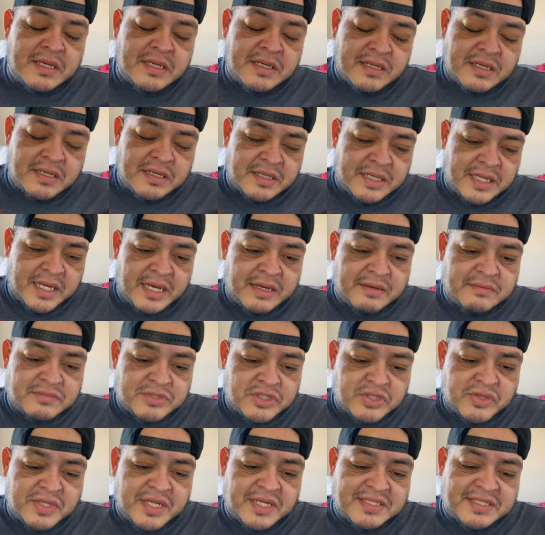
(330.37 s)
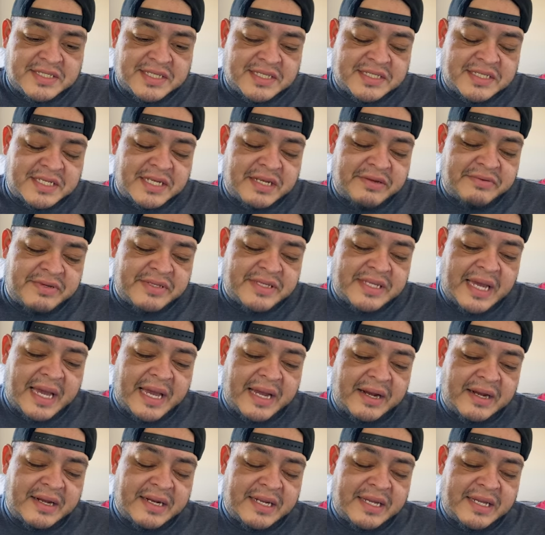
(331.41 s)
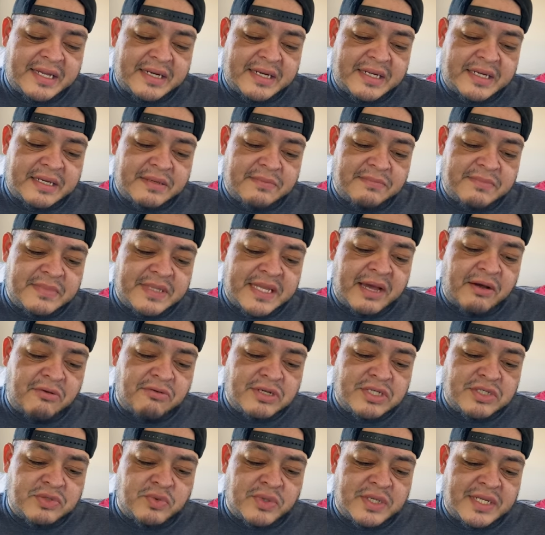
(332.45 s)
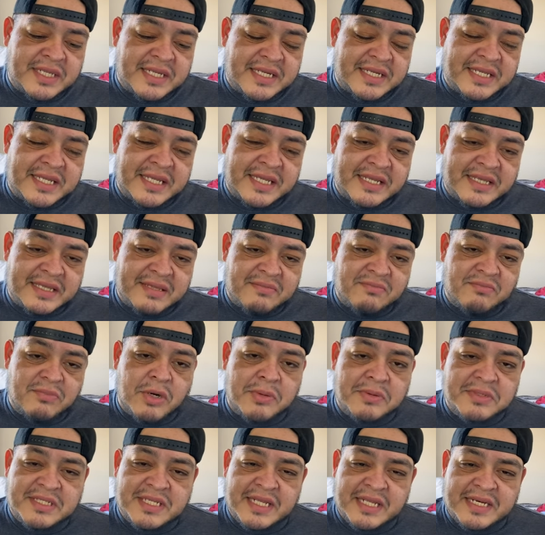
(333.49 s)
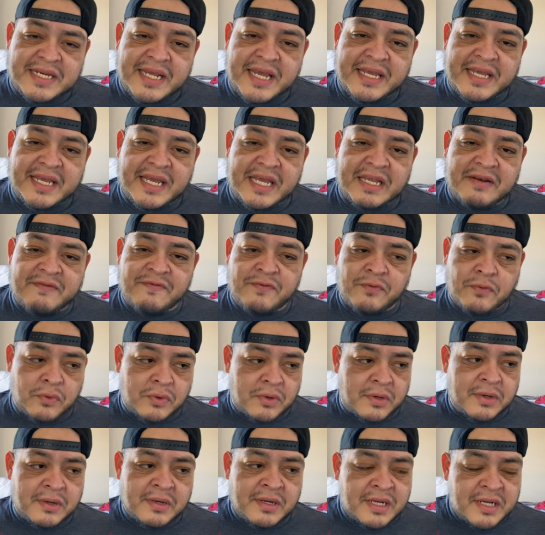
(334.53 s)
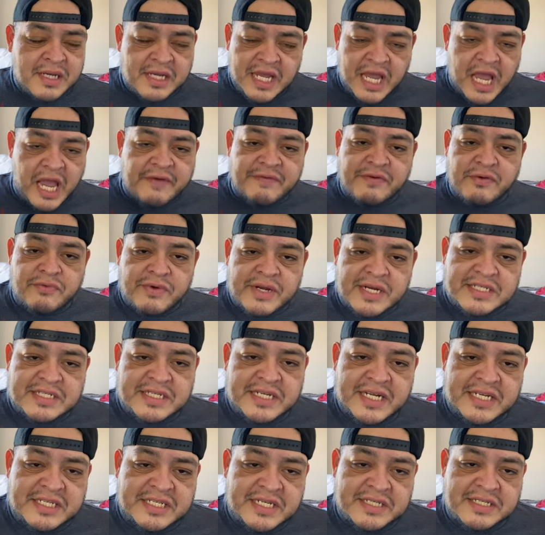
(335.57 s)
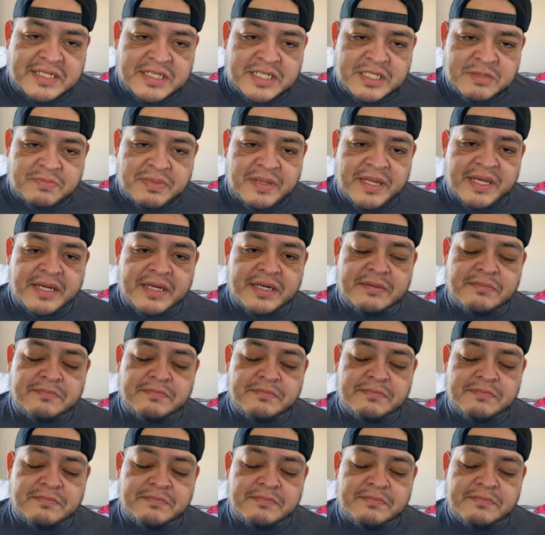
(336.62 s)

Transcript: Yeah, 2016 he retired, and that was one of the moments of the decade for every reason I just explained.